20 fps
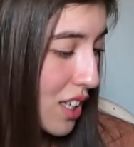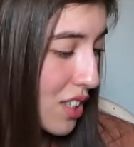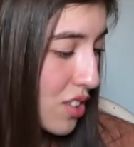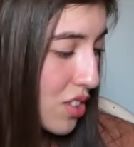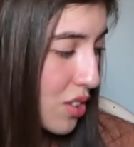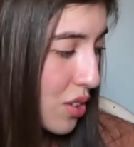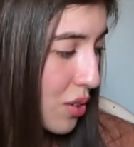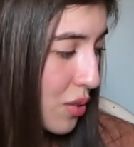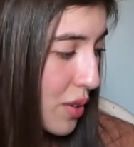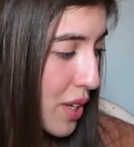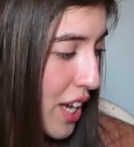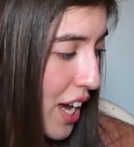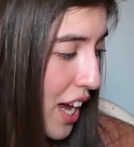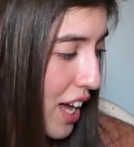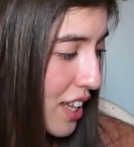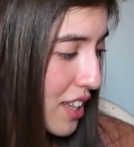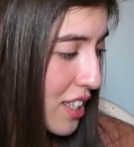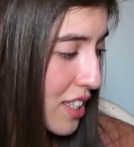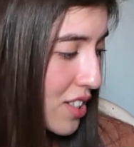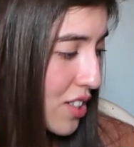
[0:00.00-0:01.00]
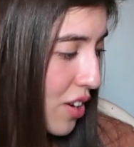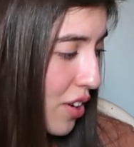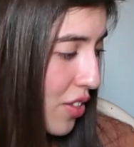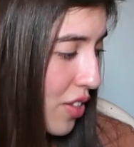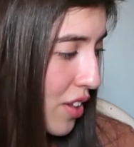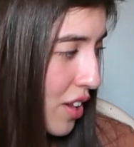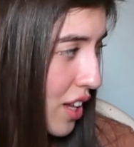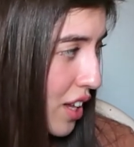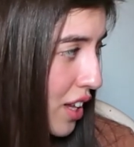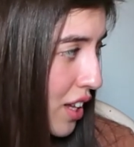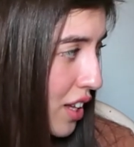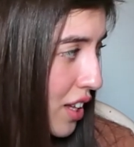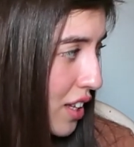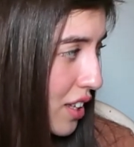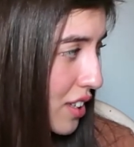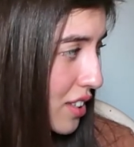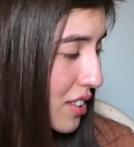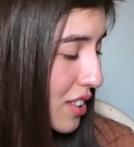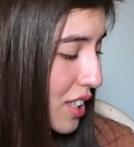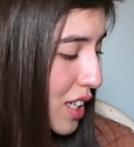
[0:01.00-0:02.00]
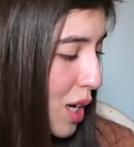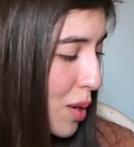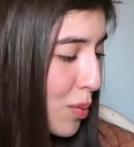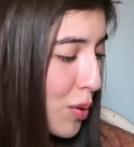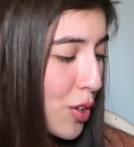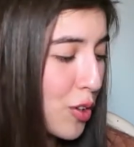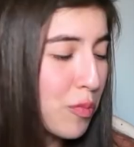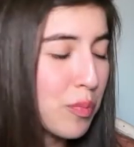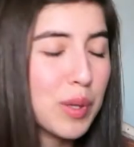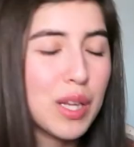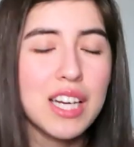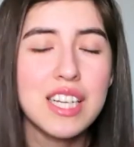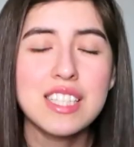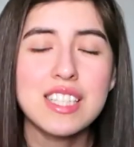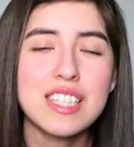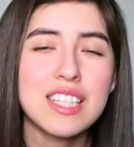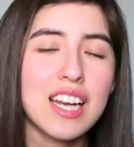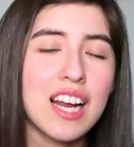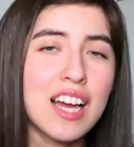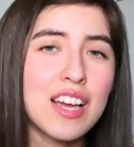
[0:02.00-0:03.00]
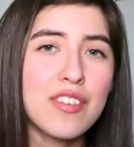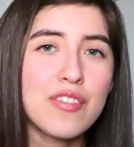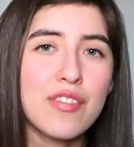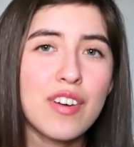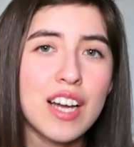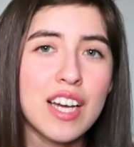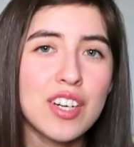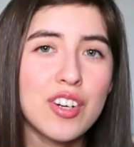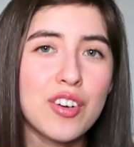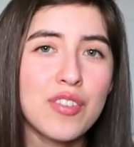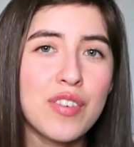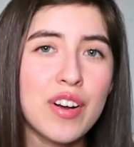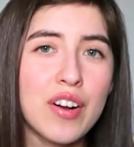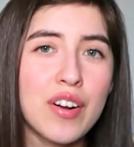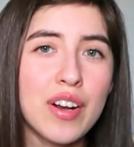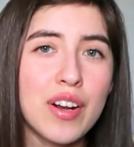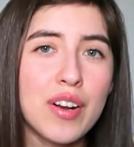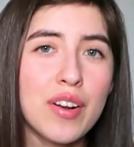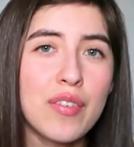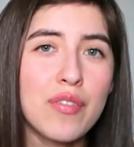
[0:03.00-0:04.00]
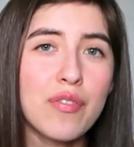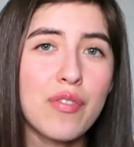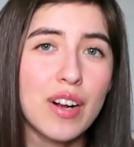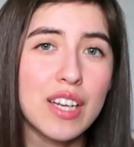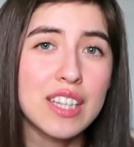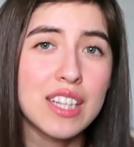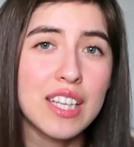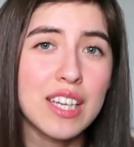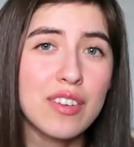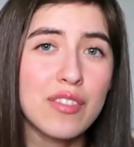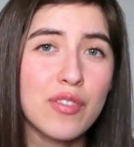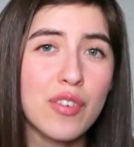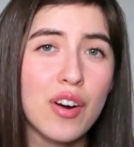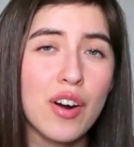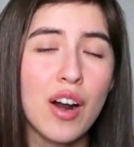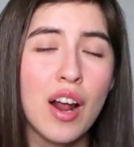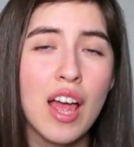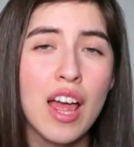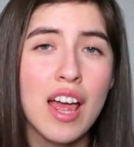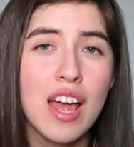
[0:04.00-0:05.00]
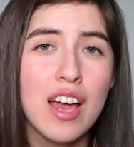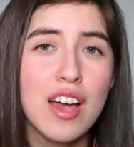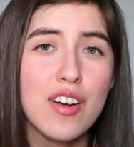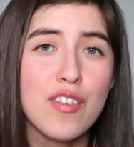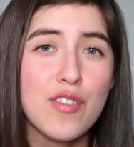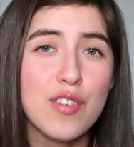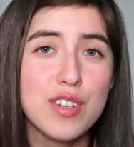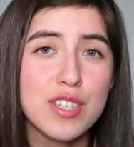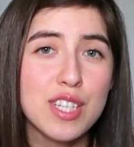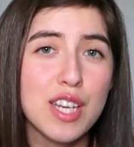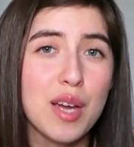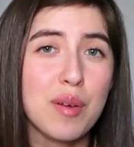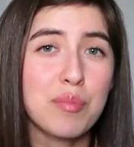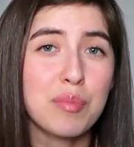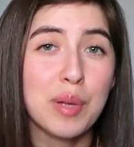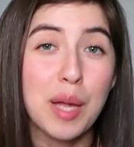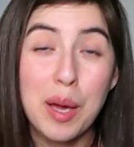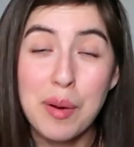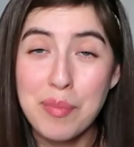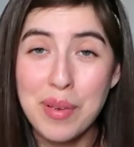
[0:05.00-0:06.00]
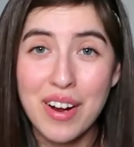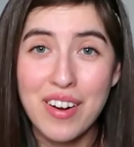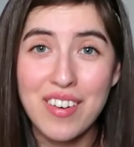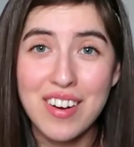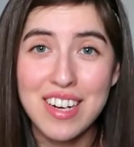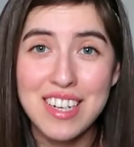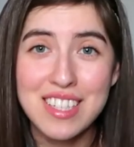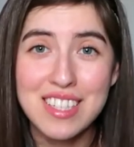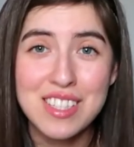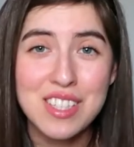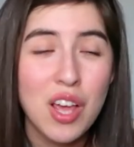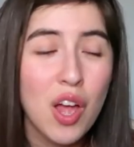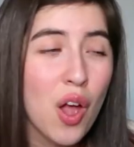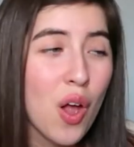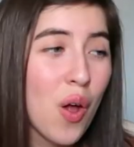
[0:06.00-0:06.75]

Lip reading: So yeah, these are the couple of plants that I find are very friendly for first-time plant parents